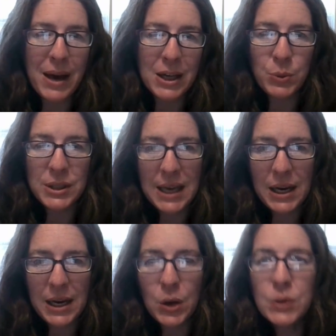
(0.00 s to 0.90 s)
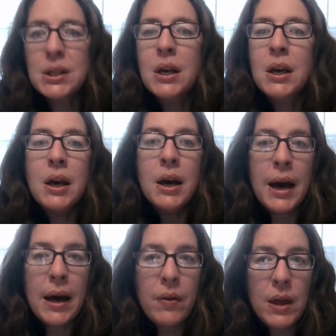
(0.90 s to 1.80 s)
mashed potatoes.
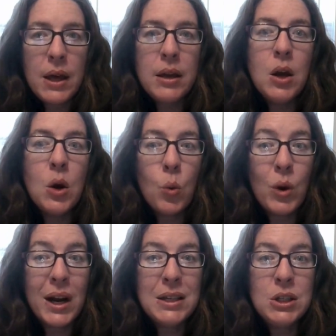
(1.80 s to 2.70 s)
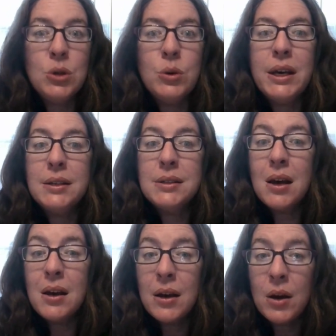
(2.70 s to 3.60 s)
And then what I do is
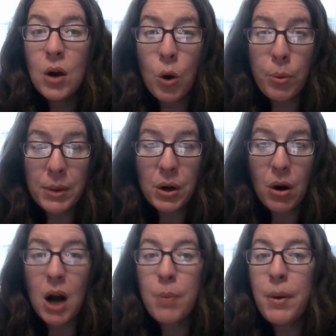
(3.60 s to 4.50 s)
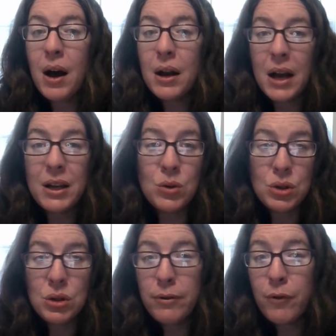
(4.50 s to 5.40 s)
open up the crock pot. I use
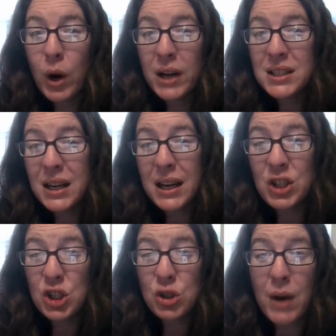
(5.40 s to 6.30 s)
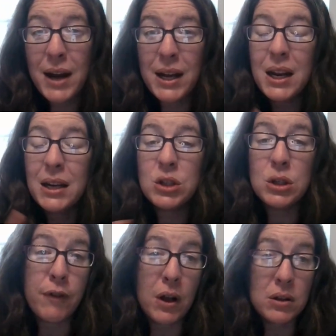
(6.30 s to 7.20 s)
2 forks and I just shred it and it
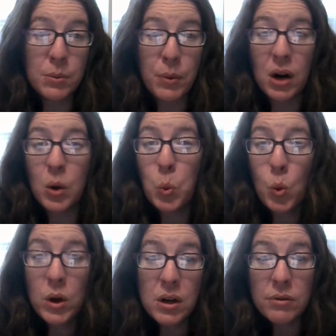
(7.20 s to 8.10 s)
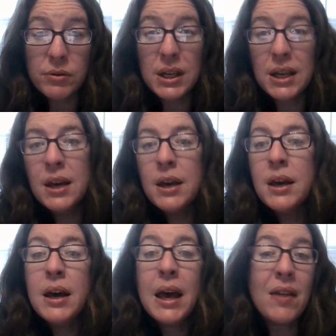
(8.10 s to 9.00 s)
just falls apart wonderfully.
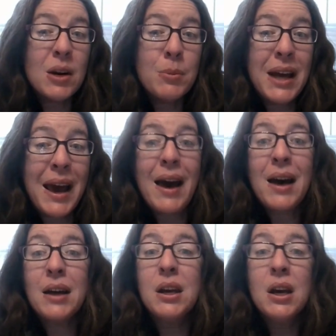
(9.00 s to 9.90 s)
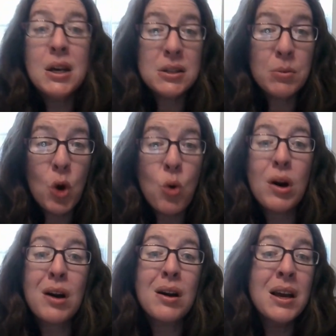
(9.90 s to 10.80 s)
And then I'm going to add some
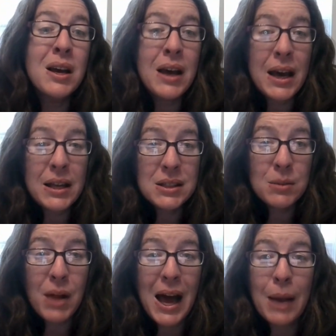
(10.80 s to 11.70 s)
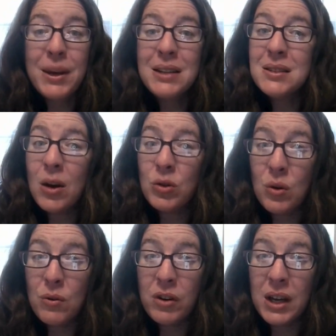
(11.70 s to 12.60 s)
corn and some black beans. Now,
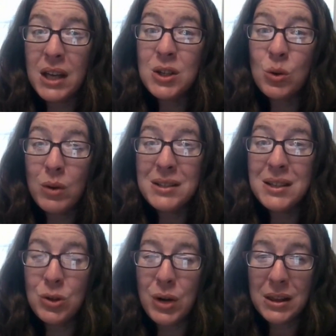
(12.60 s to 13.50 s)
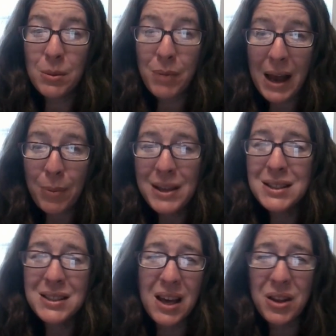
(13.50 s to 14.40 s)
don't forget to rinse and drain the black beans
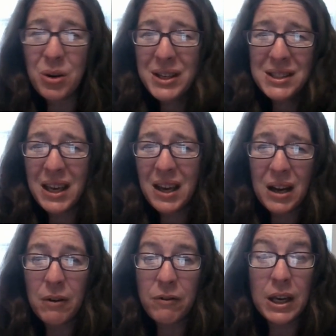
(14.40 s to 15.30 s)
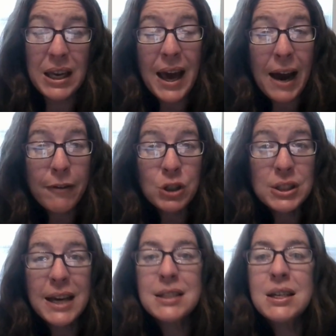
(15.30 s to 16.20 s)
because otherwise they get kind of a funky
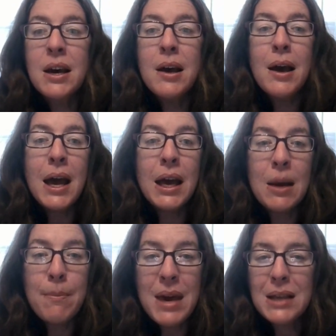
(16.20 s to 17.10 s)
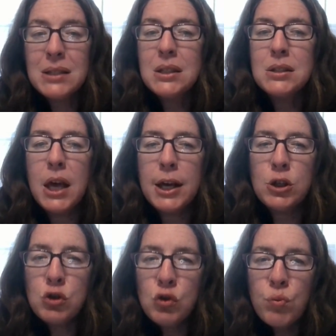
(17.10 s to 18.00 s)
aftertaste. And it makes this like
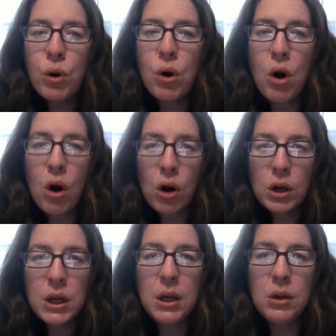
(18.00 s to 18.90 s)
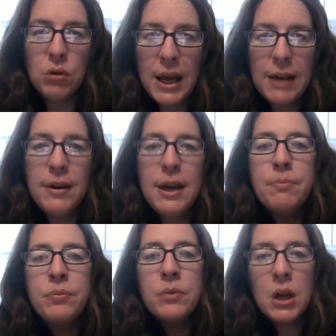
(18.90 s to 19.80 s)
super hearty gravy,
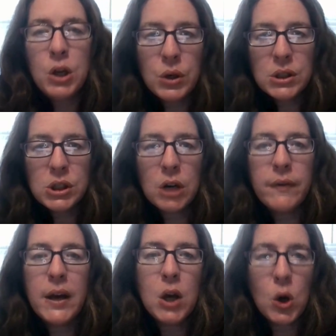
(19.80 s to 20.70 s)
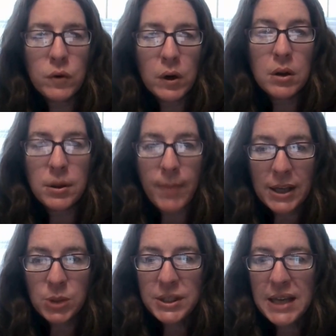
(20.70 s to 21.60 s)
and you can serve it over
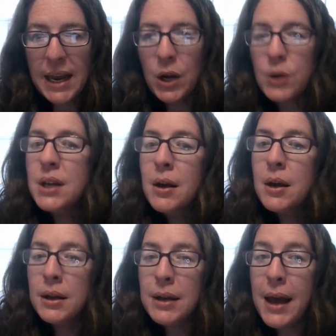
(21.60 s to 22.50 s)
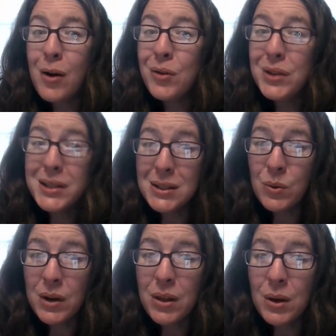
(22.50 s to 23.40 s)
mashed potatoes. Now, this is
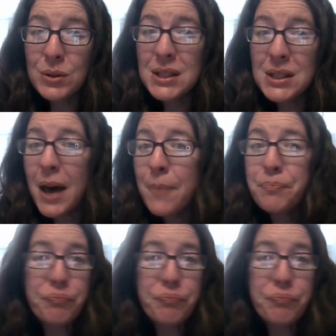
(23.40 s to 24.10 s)
one of those that